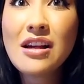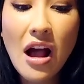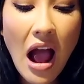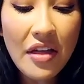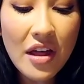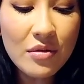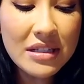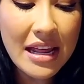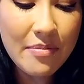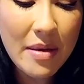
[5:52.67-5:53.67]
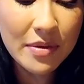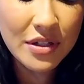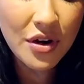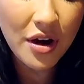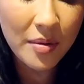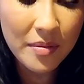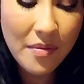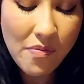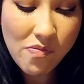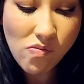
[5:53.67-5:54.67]
It's pretty. Like I'm not a big.
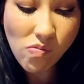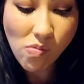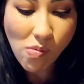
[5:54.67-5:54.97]
No.